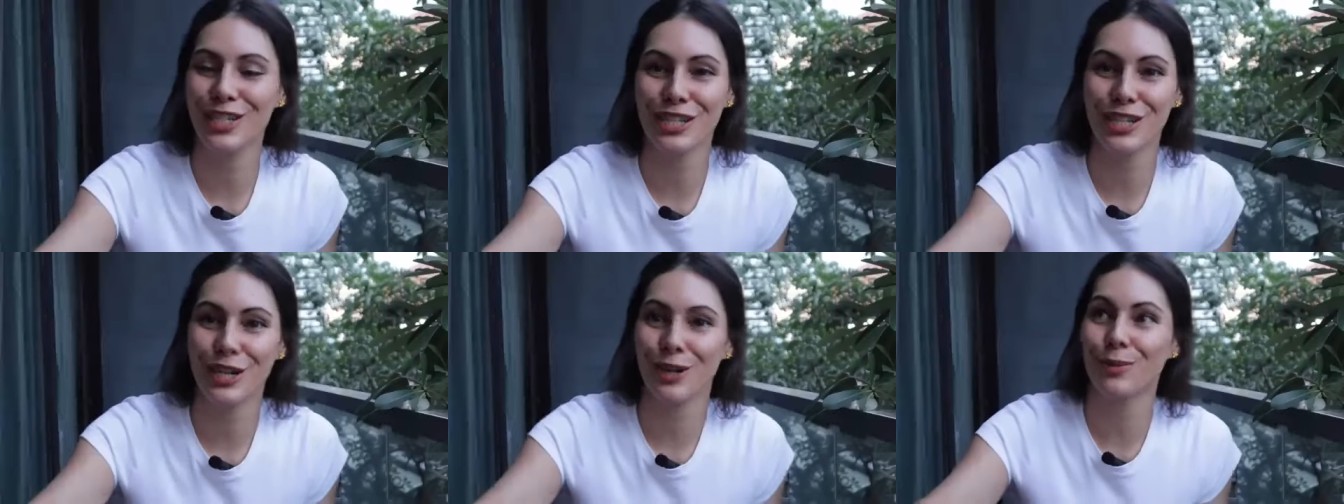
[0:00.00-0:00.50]
to
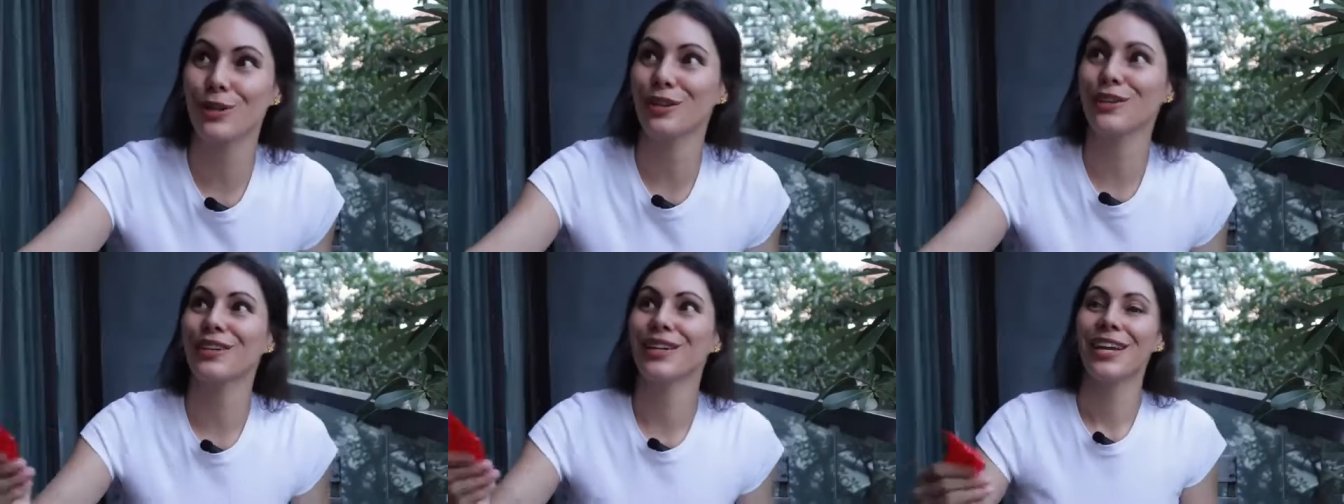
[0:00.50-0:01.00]
share it with
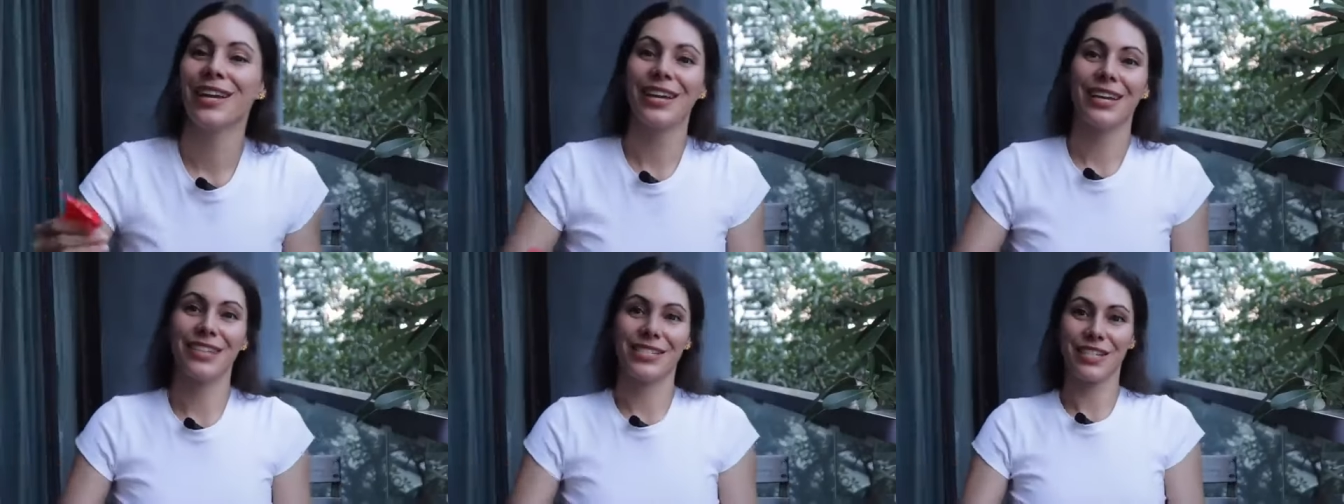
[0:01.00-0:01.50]
you
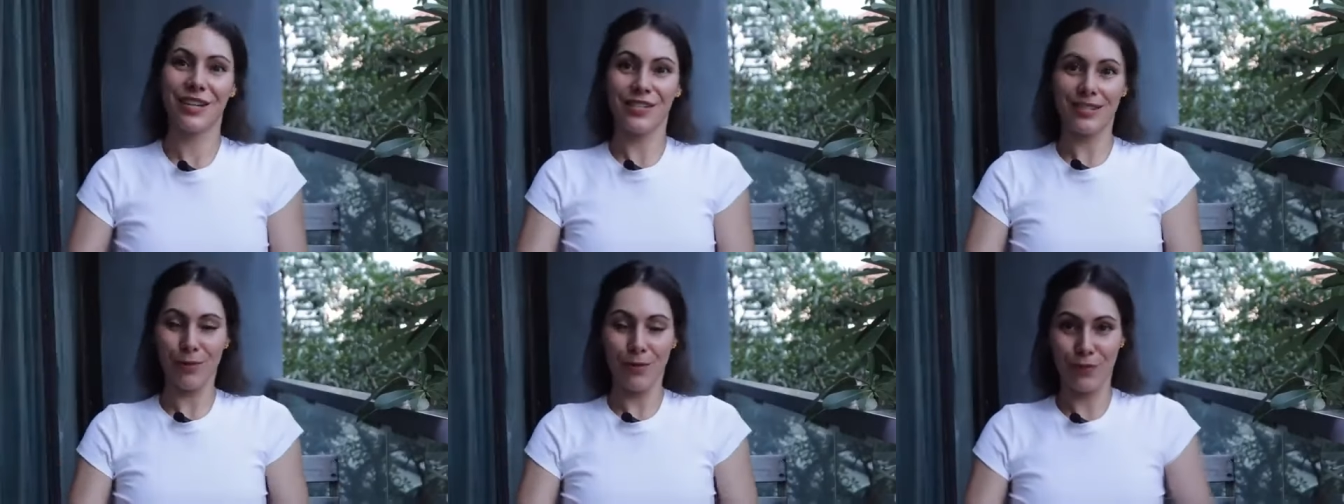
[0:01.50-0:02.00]
and share
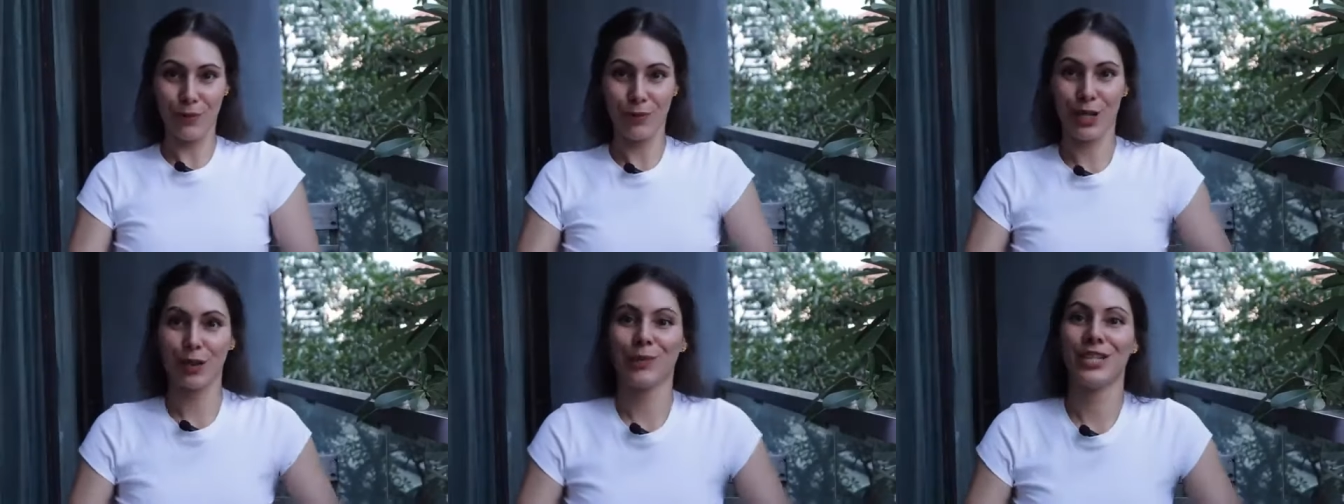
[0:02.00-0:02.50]
some of the
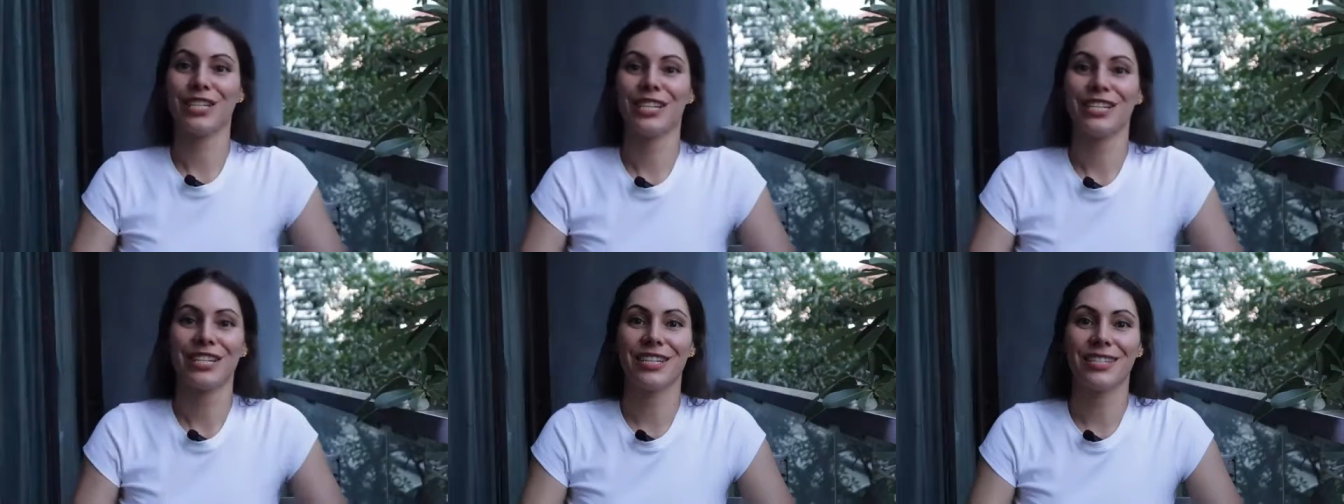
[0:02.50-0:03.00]

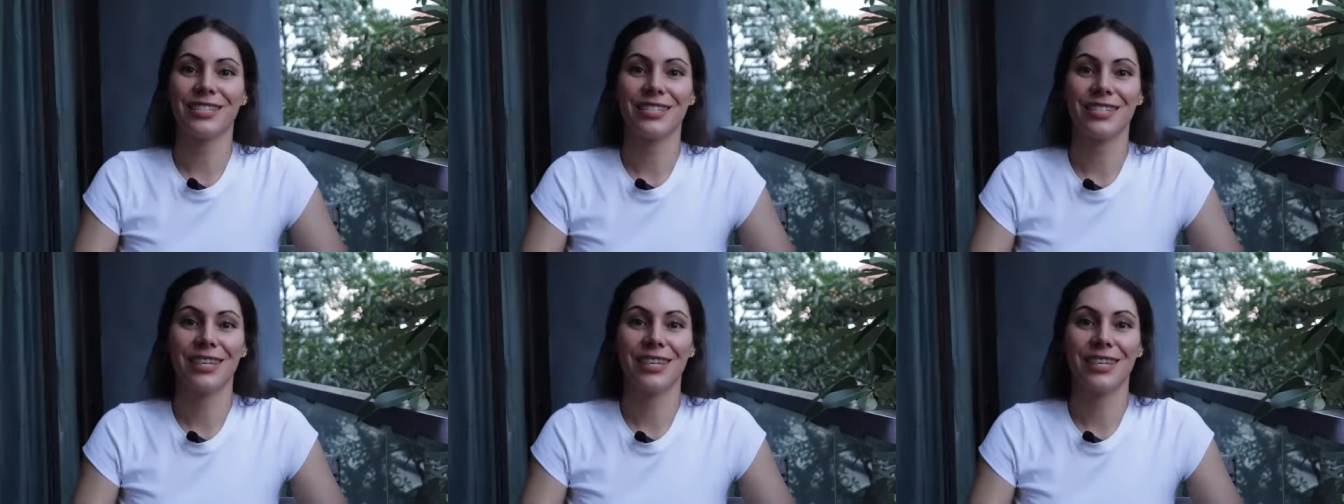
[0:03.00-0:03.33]
recommendations